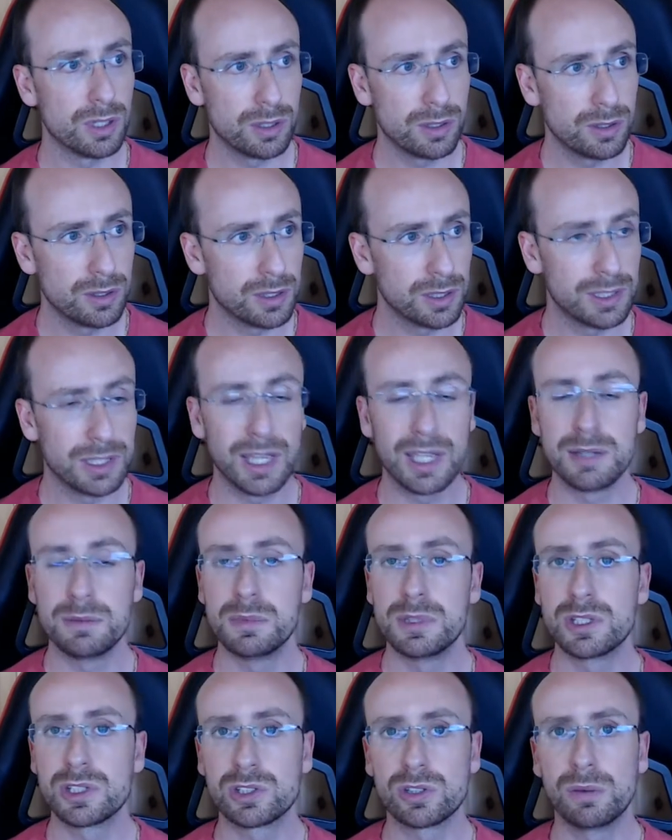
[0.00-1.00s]
Game
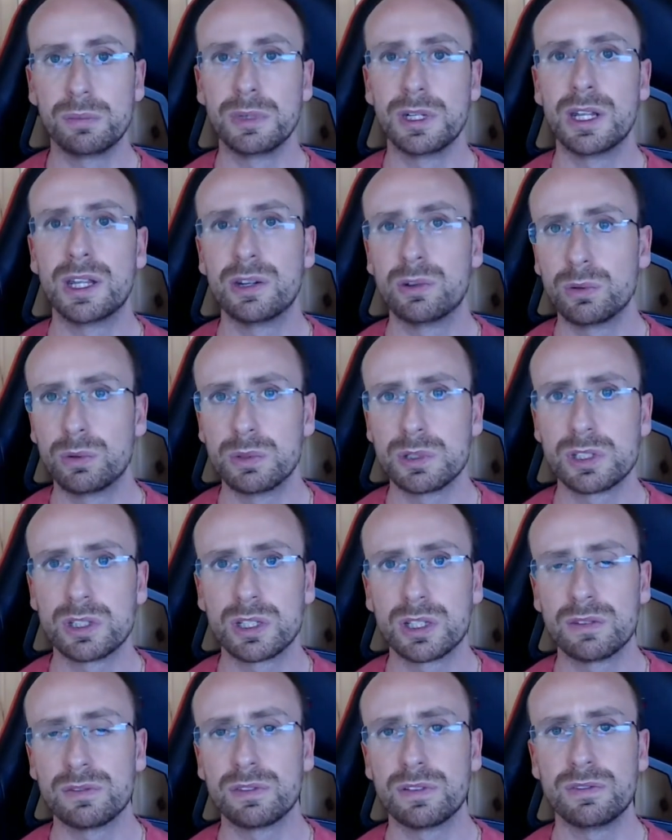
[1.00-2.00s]
Insomnia, they're always
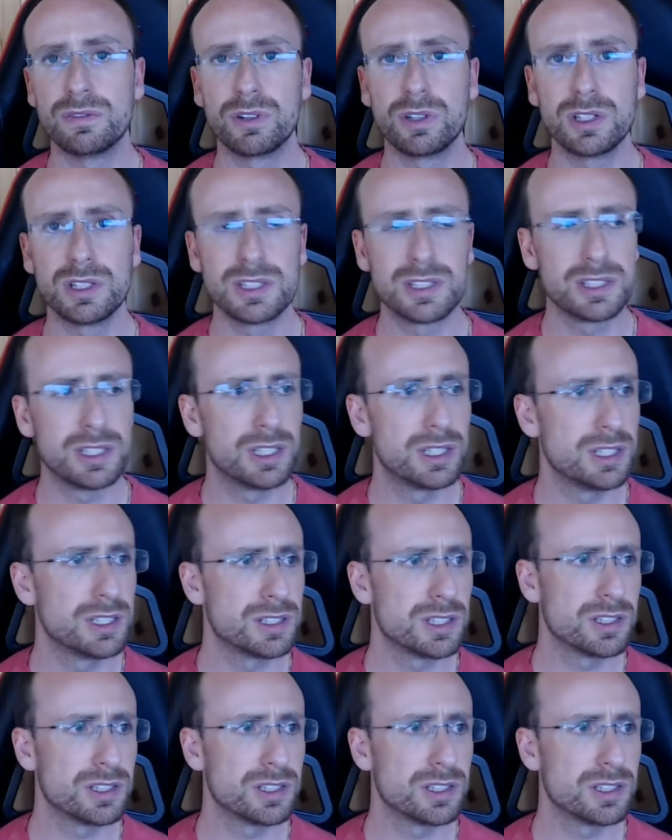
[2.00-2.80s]
looking for volunteers.